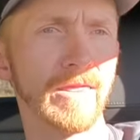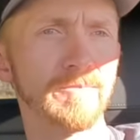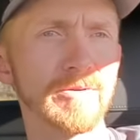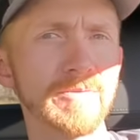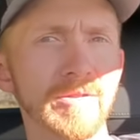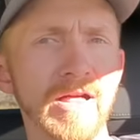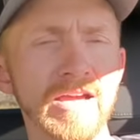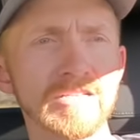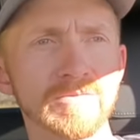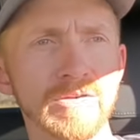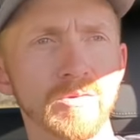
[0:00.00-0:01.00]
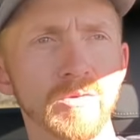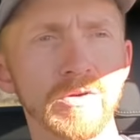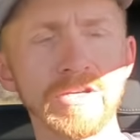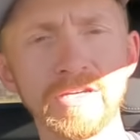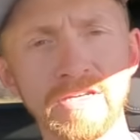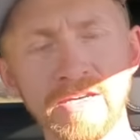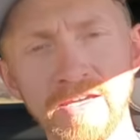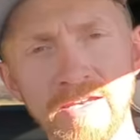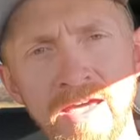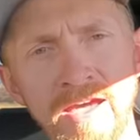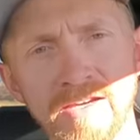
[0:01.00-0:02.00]
People ask me, well, what are you going to get
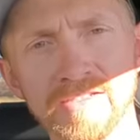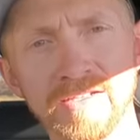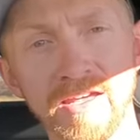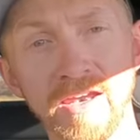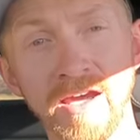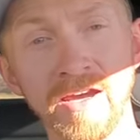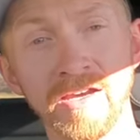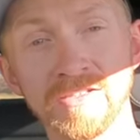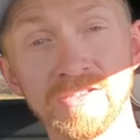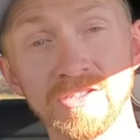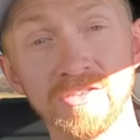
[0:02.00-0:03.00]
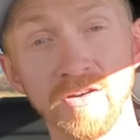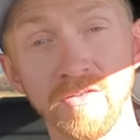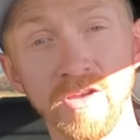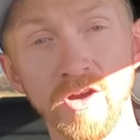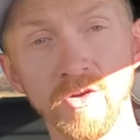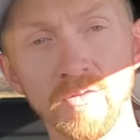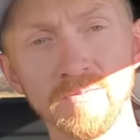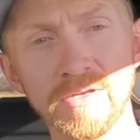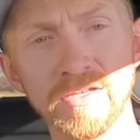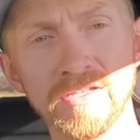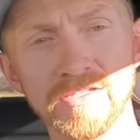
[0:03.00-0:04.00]
next? And I honestly don't know,
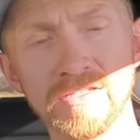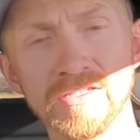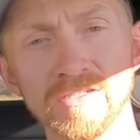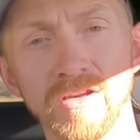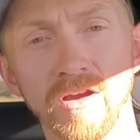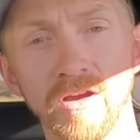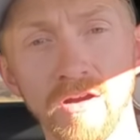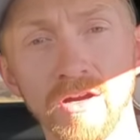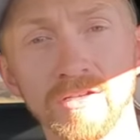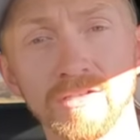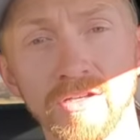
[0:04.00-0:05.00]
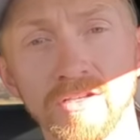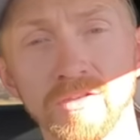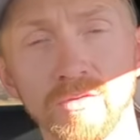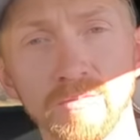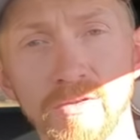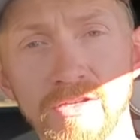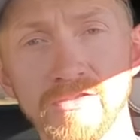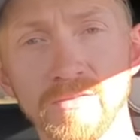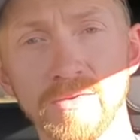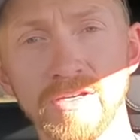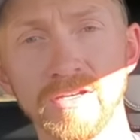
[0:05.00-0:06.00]
because this is a hard truck to replace
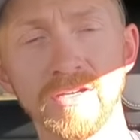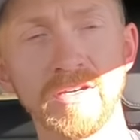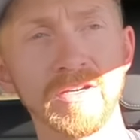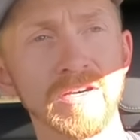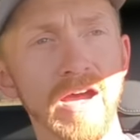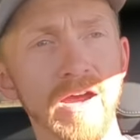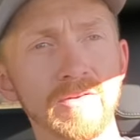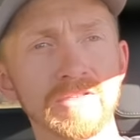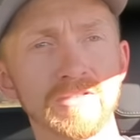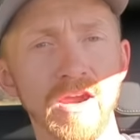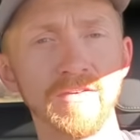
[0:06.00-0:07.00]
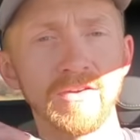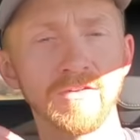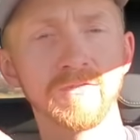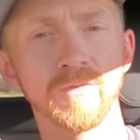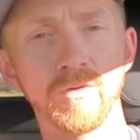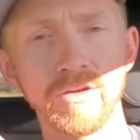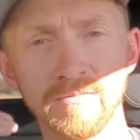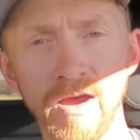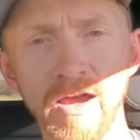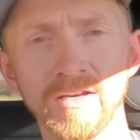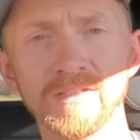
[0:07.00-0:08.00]
for me. I was driving 40
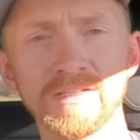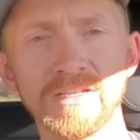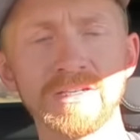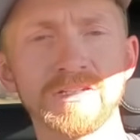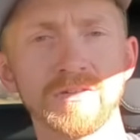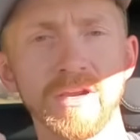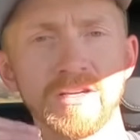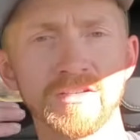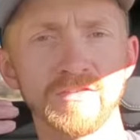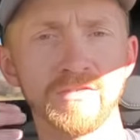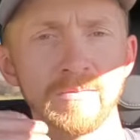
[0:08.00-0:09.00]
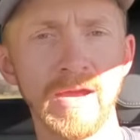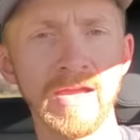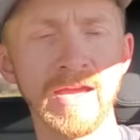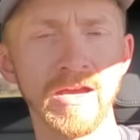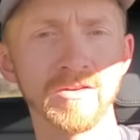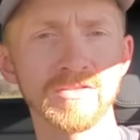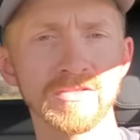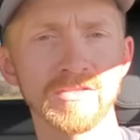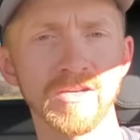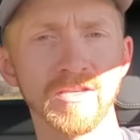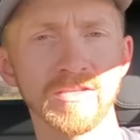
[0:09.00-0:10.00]
miles each direction from my house in
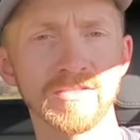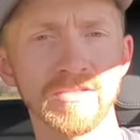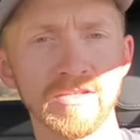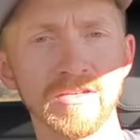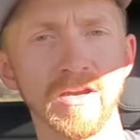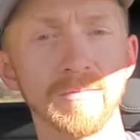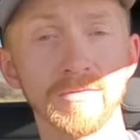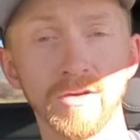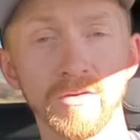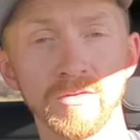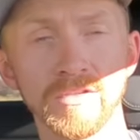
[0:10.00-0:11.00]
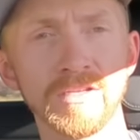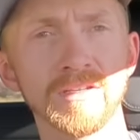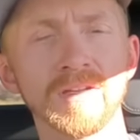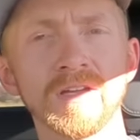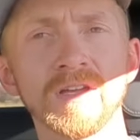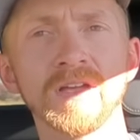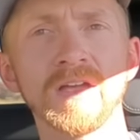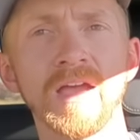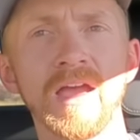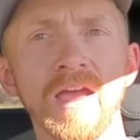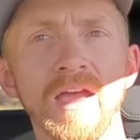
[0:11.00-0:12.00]
Salt Lake City up to Oakley,
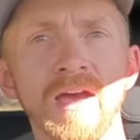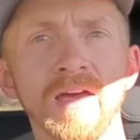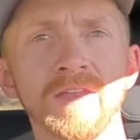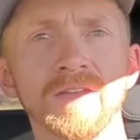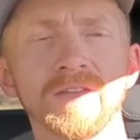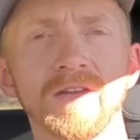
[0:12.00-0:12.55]
and